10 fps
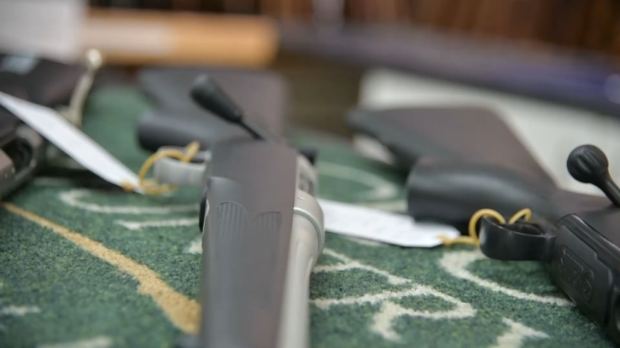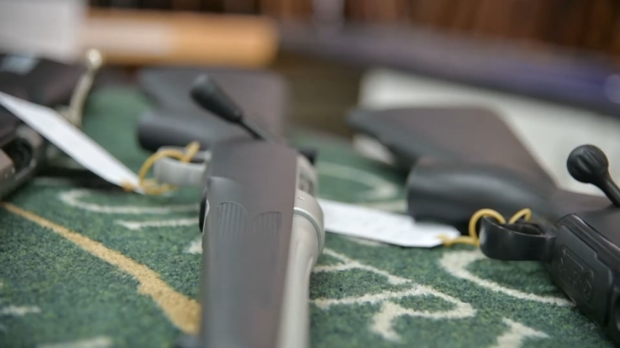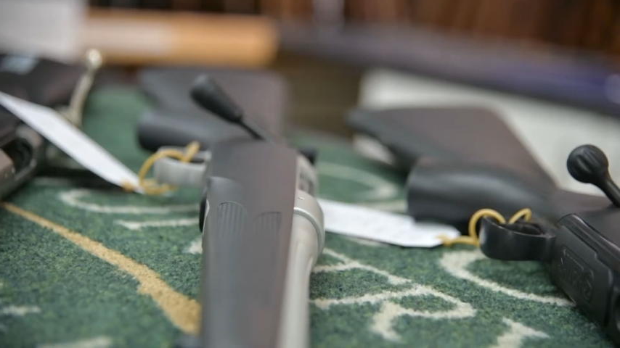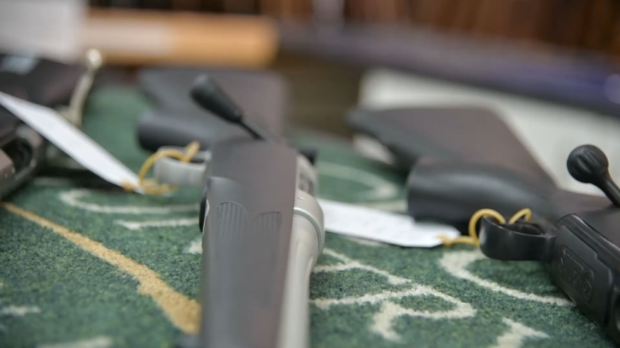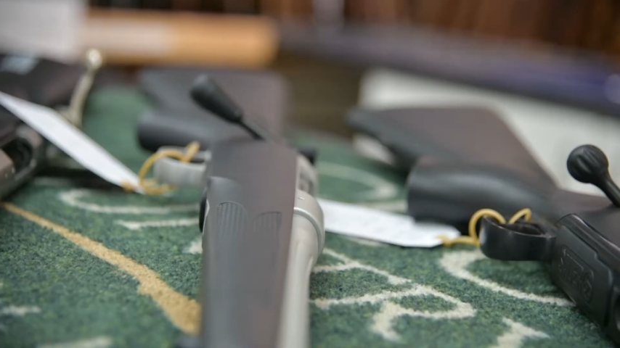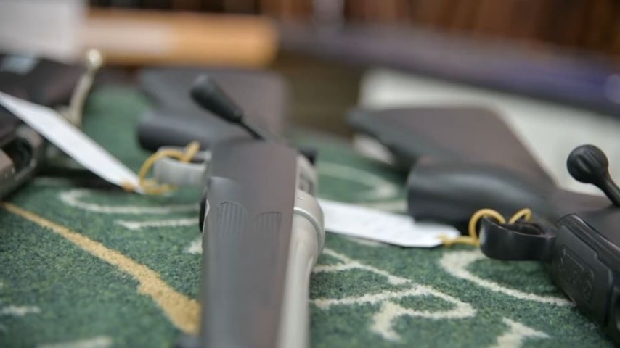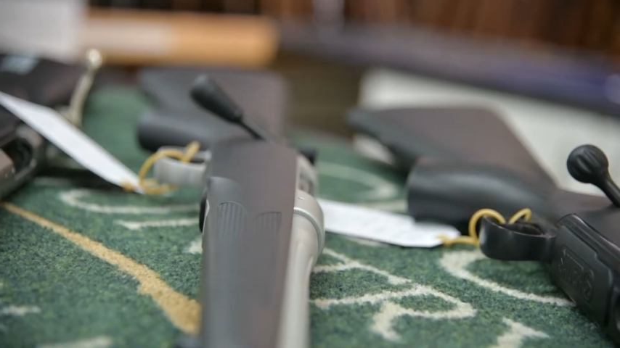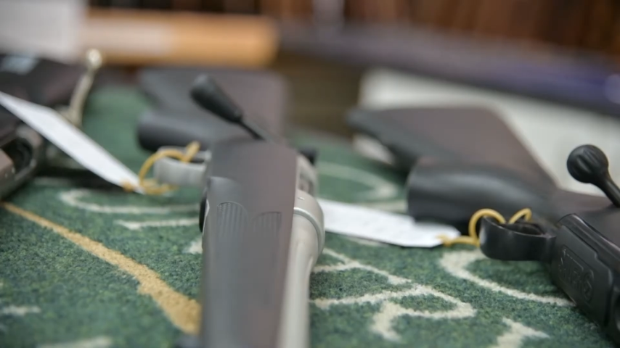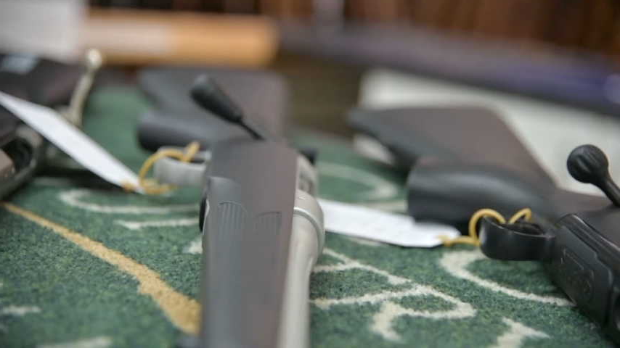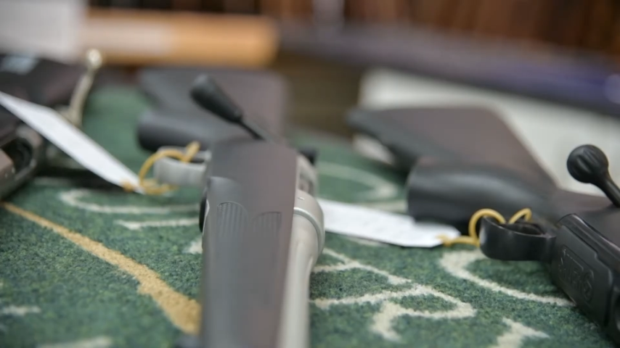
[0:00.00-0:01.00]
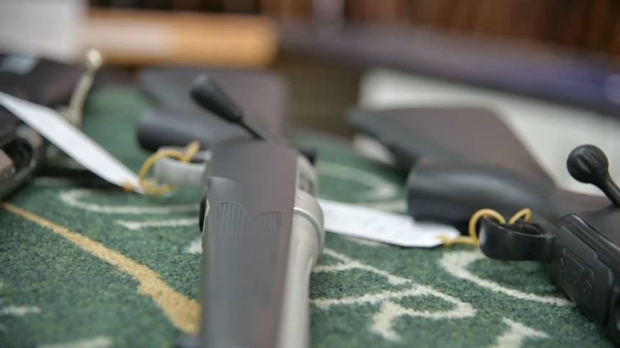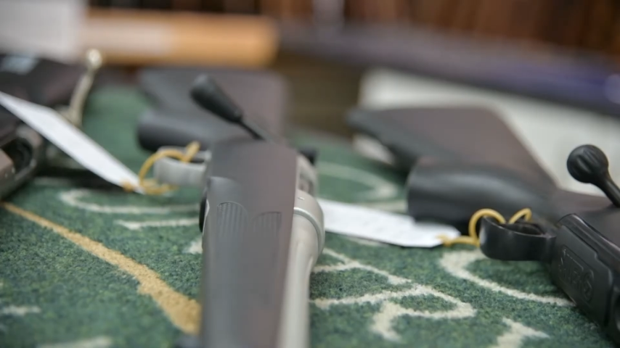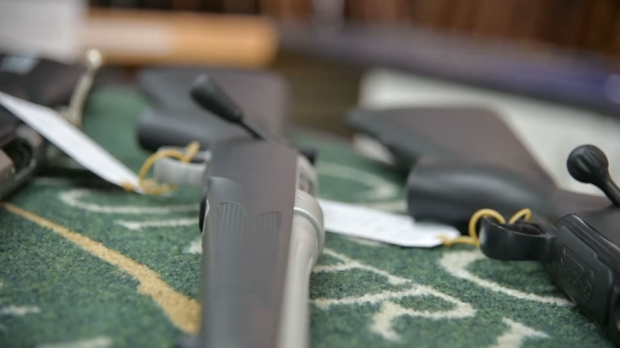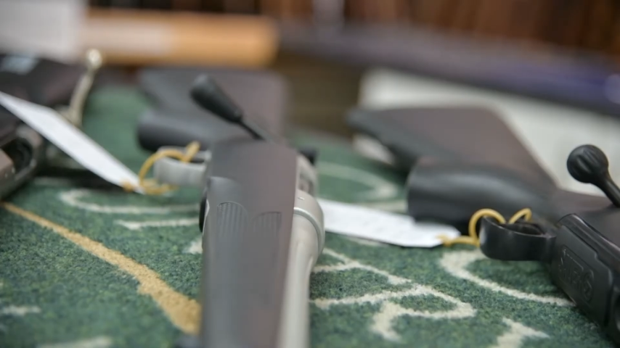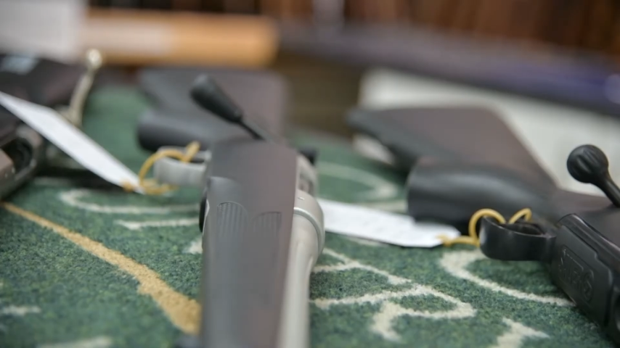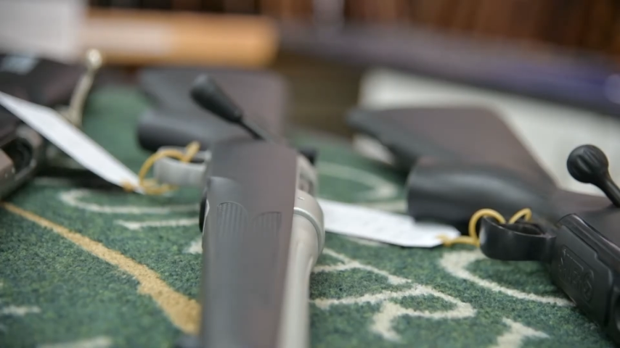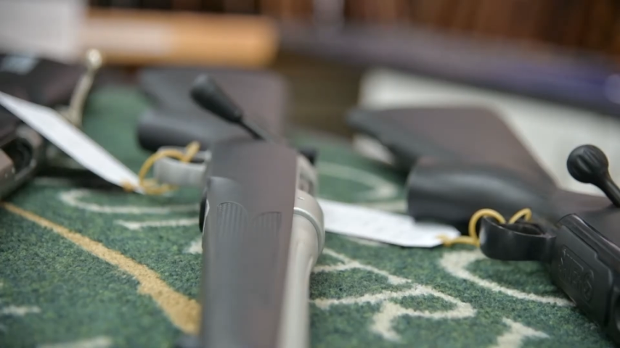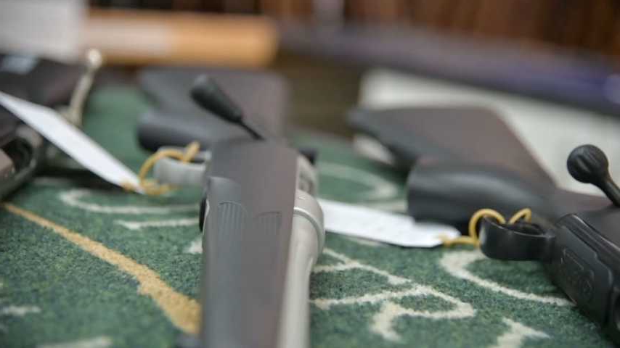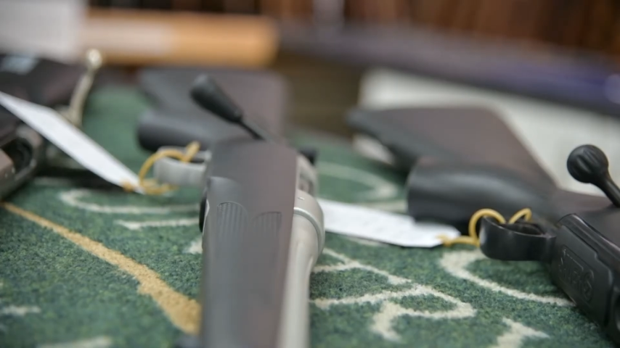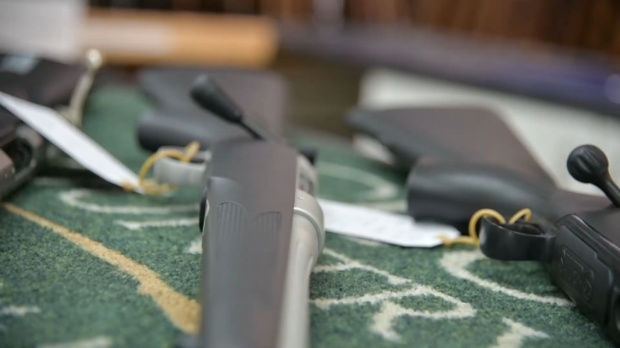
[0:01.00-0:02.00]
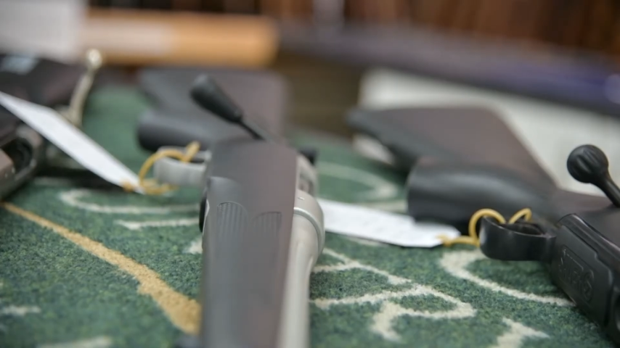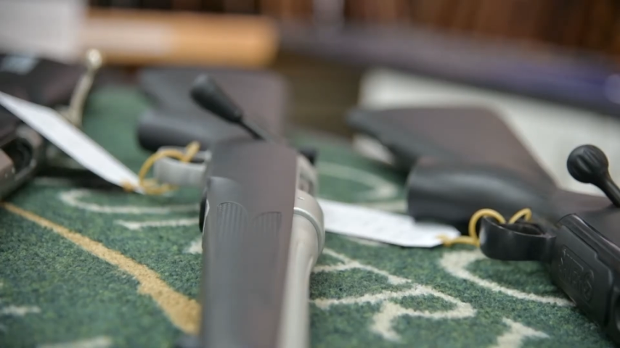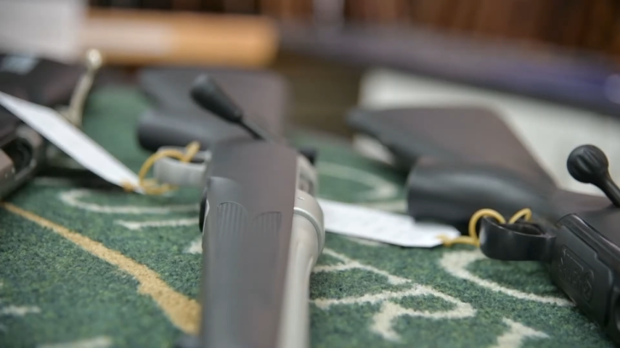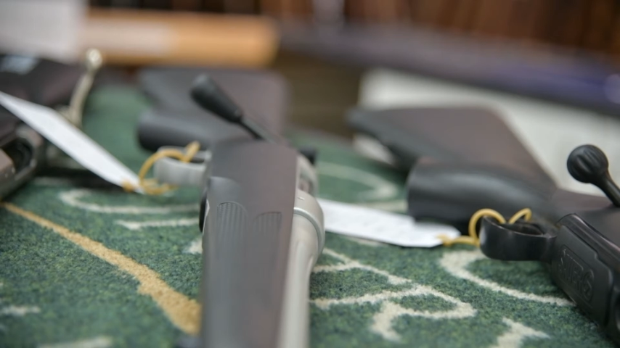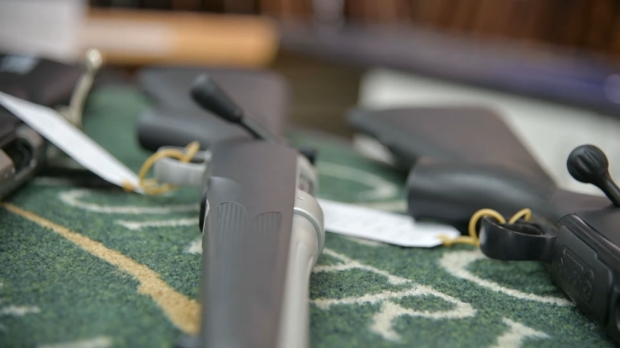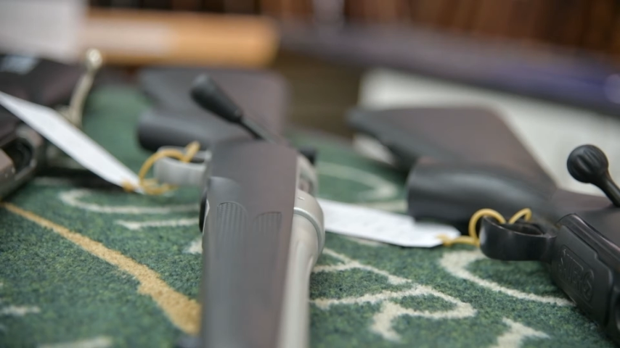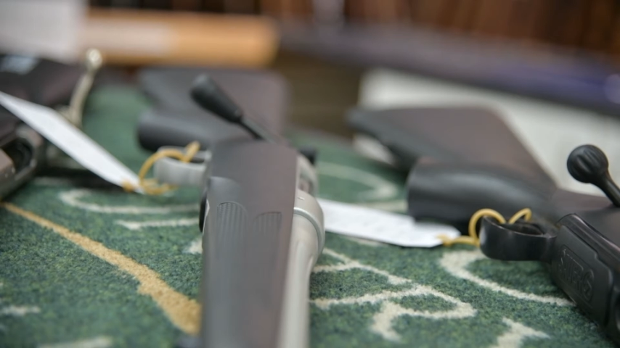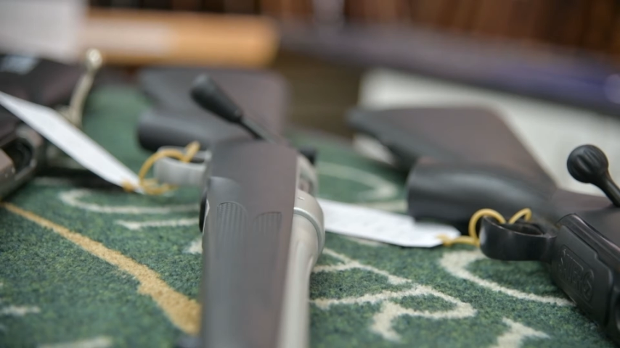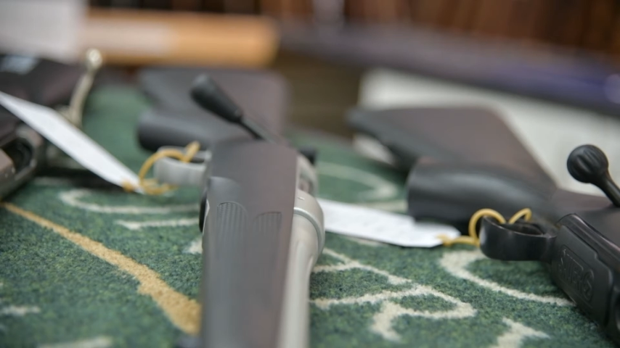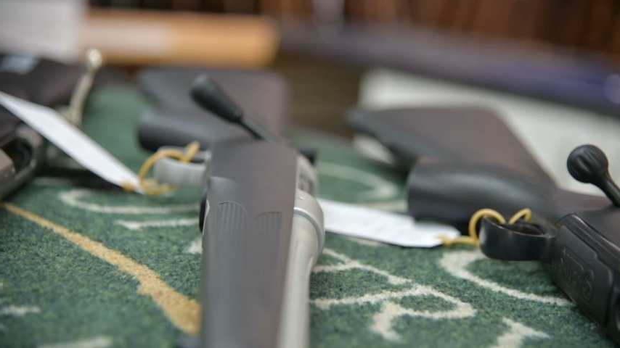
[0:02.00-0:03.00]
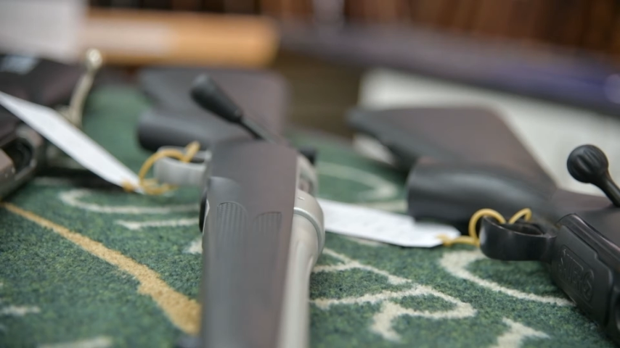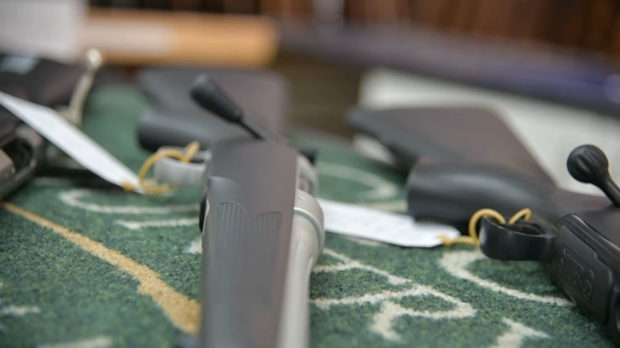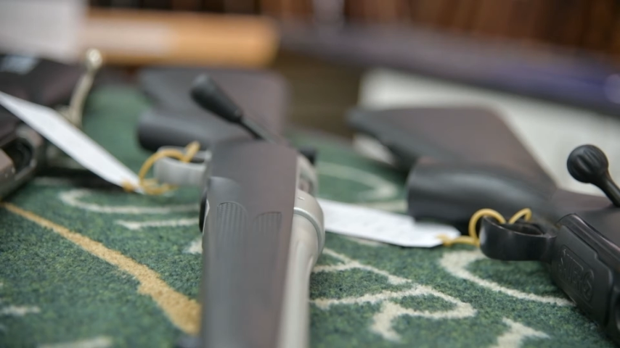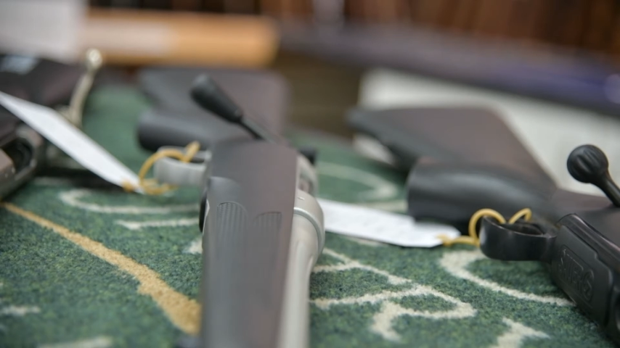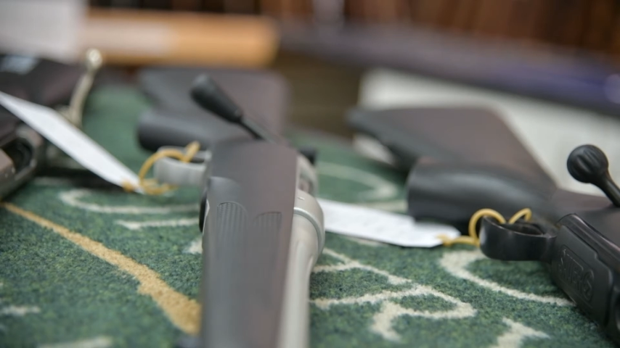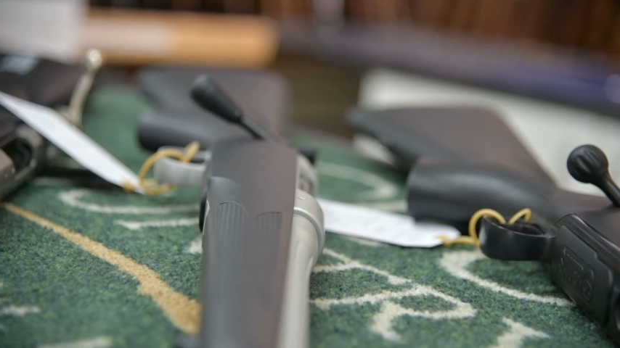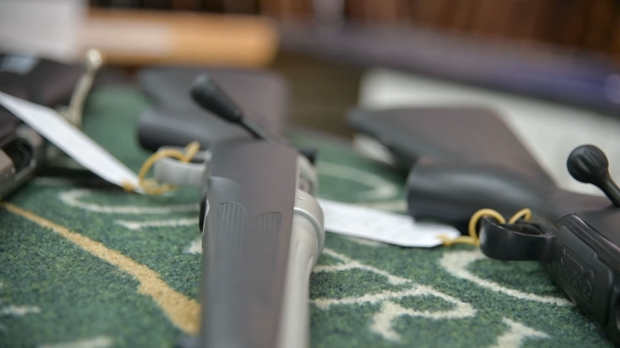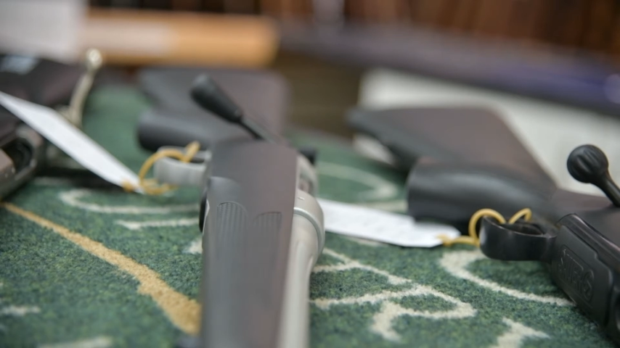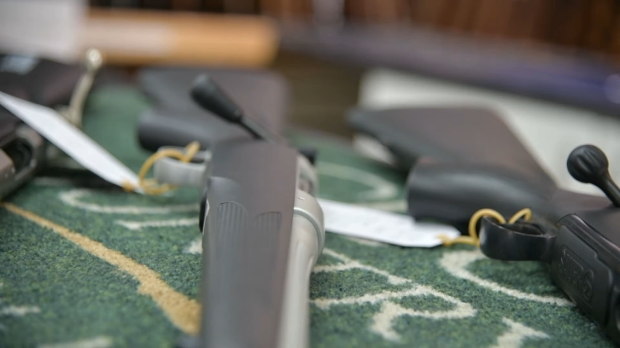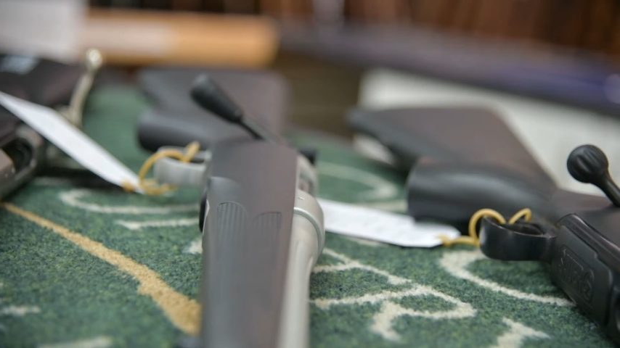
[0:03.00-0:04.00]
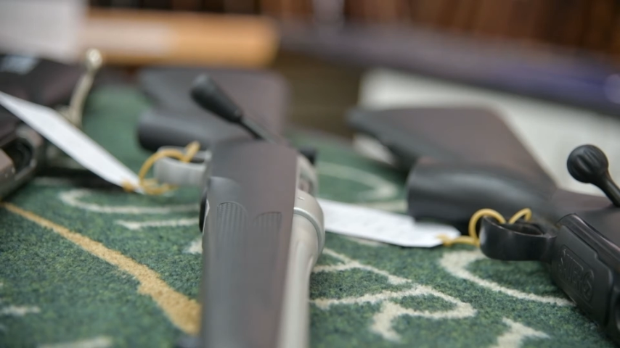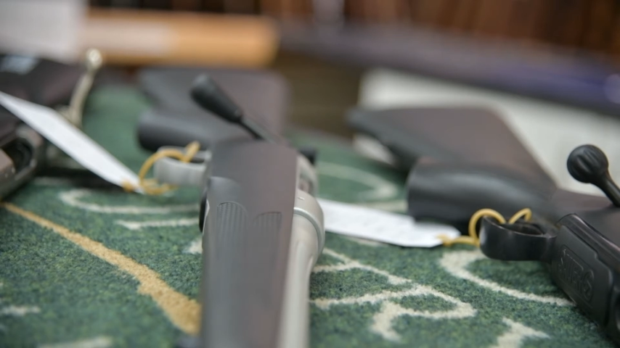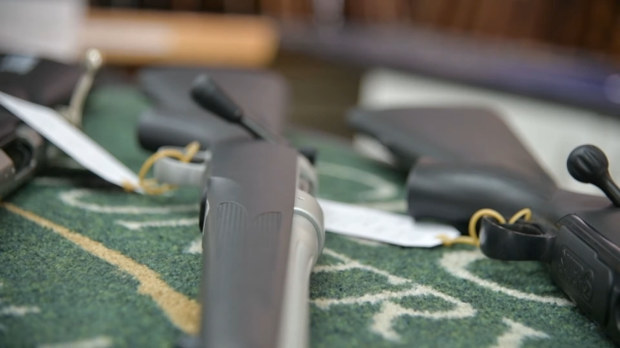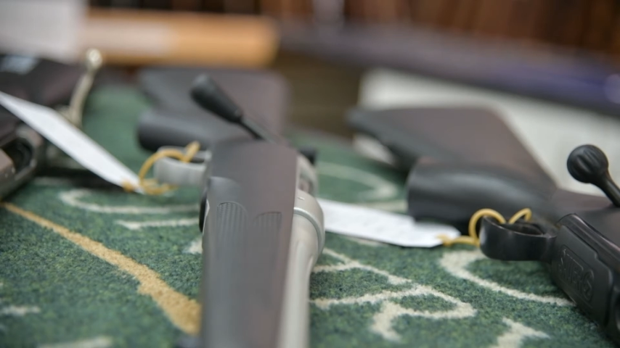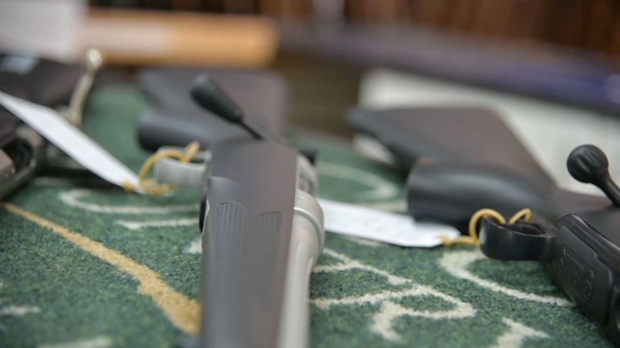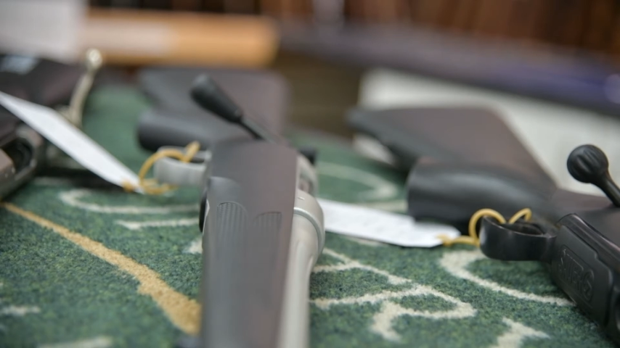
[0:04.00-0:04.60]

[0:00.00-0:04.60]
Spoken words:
(no speaker visible)